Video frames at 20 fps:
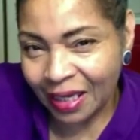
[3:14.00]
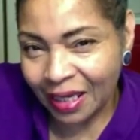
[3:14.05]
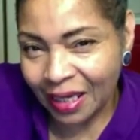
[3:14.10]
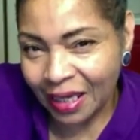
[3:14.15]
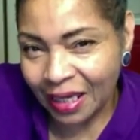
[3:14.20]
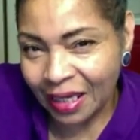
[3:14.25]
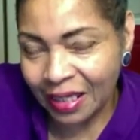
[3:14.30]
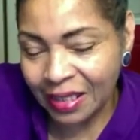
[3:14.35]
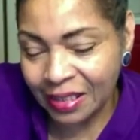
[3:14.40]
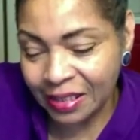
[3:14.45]

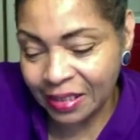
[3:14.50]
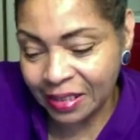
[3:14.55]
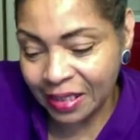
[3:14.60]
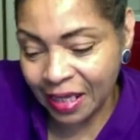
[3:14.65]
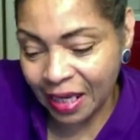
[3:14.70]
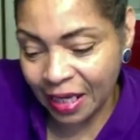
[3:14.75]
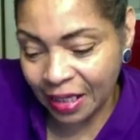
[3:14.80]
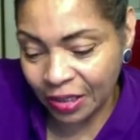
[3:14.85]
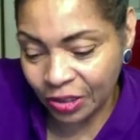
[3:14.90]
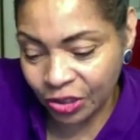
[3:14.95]
He
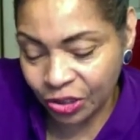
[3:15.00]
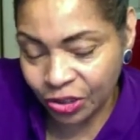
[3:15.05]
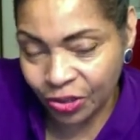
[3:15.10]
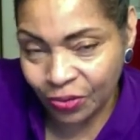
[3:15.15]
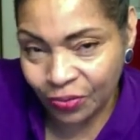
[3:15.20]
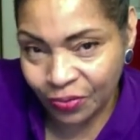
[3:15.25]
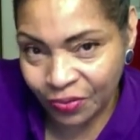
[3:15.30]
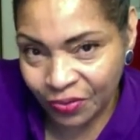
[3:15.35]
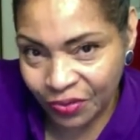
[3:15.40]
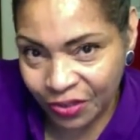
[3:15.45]
set
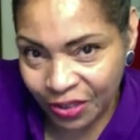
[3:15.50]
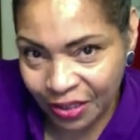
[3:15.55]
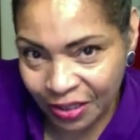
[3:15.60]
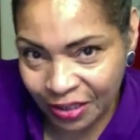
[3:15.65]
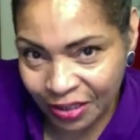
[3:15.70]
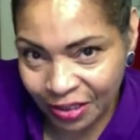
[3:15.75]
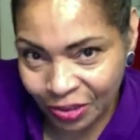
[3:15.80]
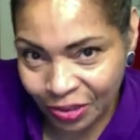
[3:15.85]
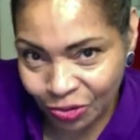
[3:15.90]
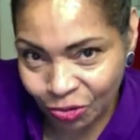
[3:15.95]
certain
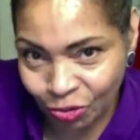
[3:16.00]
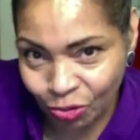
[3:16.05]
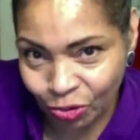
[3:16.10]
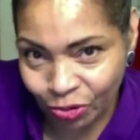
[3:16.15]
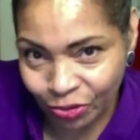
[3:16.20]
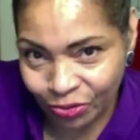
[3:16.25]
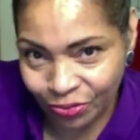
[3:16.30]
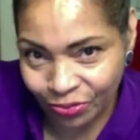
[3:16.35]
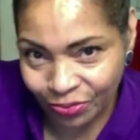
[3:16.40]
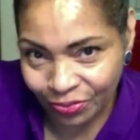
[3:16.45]
things in
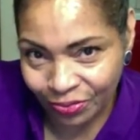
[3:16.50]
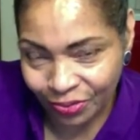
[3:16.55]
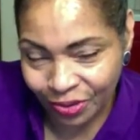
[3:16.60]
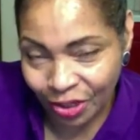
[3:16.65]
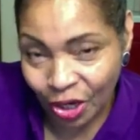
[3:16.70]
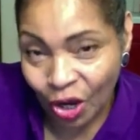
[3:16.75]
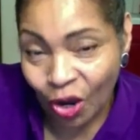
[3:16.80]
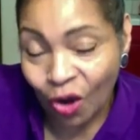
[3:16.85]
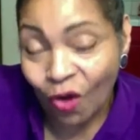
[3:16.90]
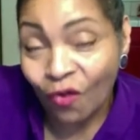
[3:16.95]
order
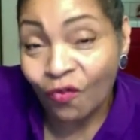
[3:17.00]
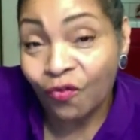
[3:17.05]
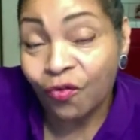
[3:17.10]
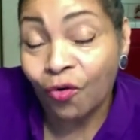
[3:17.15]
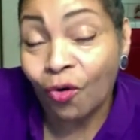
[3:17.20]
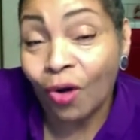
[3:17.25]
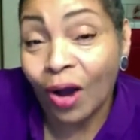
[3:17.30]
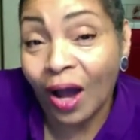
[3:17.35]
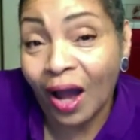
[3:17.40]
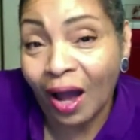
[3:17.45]

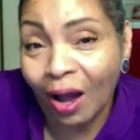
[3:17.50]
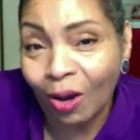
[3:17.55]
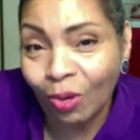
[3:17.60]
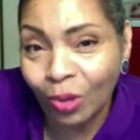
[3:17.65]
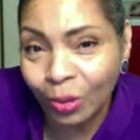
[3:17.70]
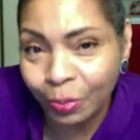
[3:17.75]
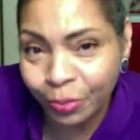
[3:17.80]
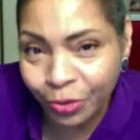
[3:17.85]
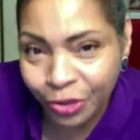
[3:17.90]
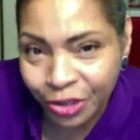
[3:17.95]
for
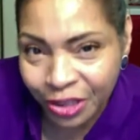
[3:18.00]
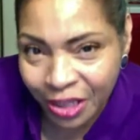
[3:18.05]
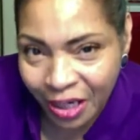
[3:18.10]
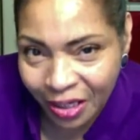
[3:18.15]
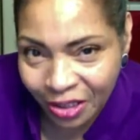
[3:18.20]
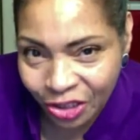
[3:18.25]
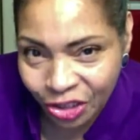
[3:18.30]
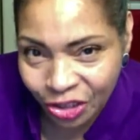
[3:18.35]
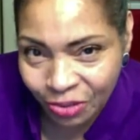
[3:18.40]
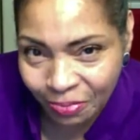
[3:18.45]
our
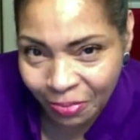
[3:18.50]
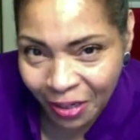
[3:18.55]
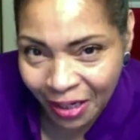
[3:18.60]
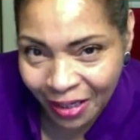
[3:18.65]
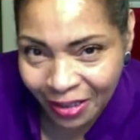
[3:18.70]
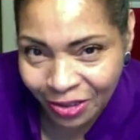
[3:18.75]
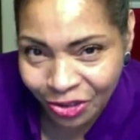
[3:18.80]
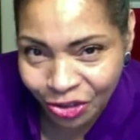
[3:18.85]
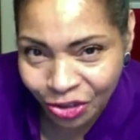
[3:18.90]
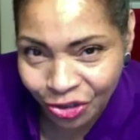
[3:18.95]
protection,
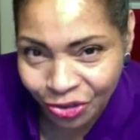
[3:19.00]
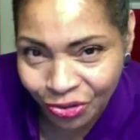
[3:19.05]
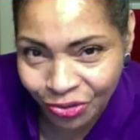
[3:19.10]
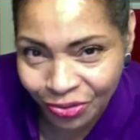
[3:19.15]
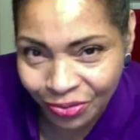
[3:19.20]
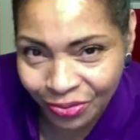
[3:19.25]
mind you.